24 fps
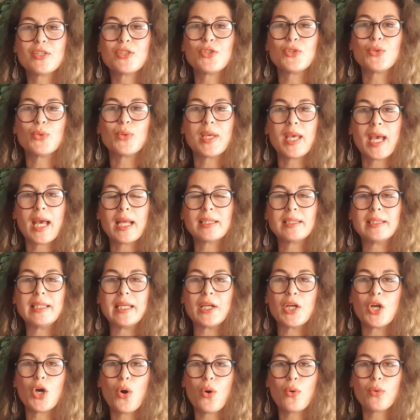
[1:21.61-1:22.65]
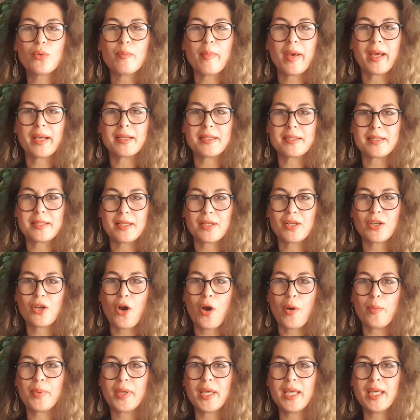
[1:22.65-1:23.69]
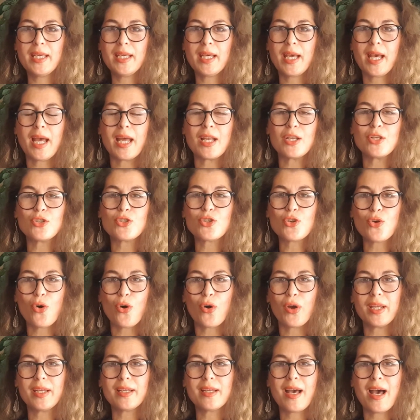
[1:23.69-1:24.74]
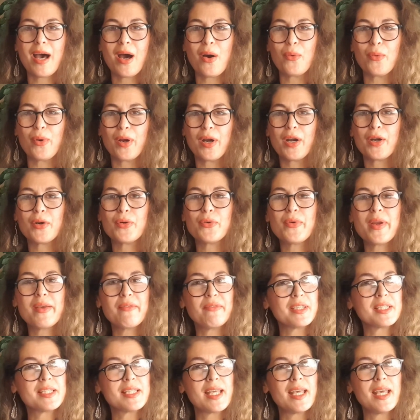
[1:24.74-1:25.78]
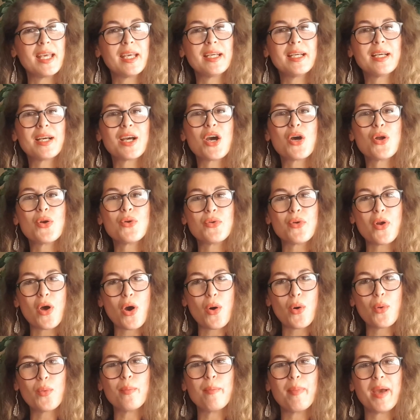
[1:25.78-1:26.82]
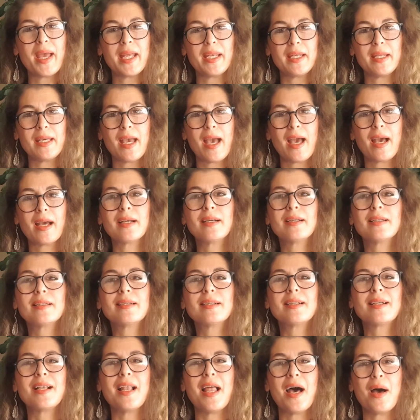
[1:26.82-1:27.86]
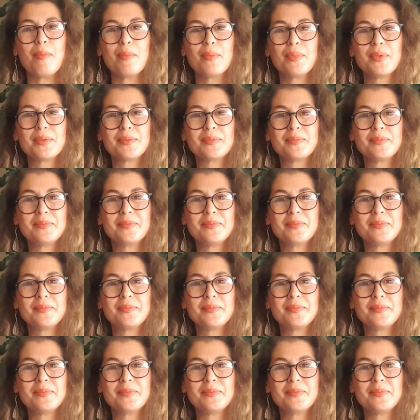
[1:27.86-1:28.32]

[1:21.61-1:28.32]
to get their own magazine copy and join our riveting Romaniac Club.